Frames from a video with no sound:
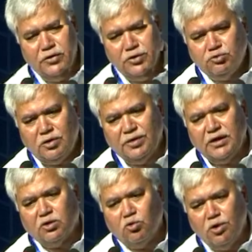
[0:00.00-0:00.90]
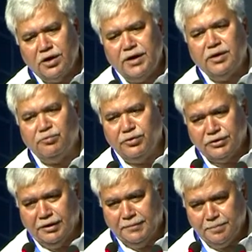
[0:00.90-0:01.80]
into a very coherent
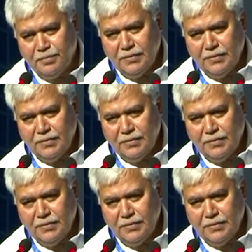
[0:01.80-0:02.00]
vision